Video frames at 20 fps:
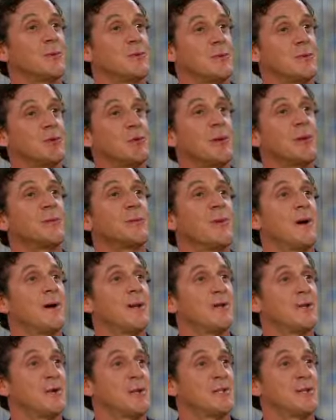which triggered my
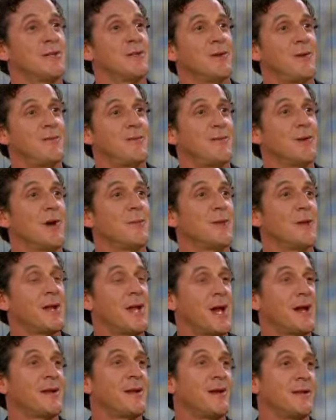interest in the whole phenomenon,
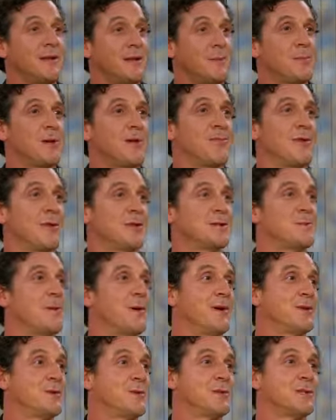had a little bit of an
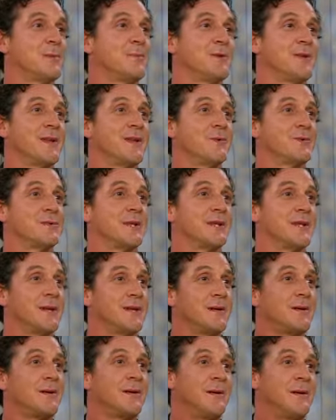experience with something that was a
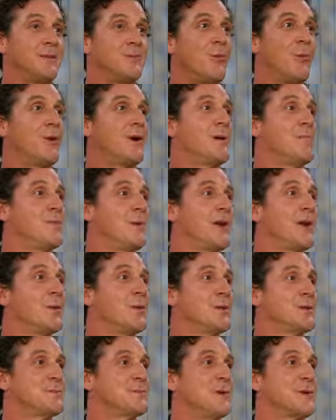little more
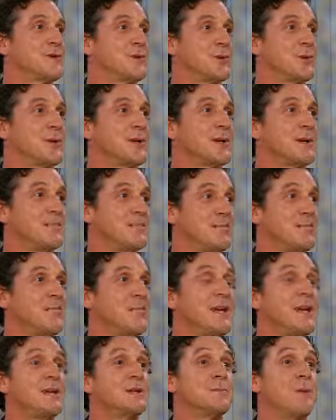ambiguous, but certainly
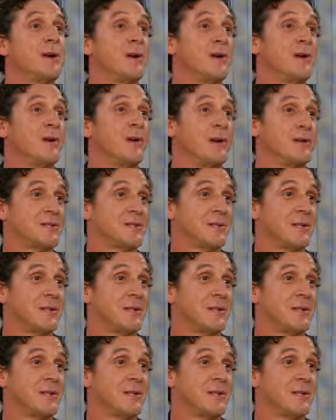piqued my curiosity.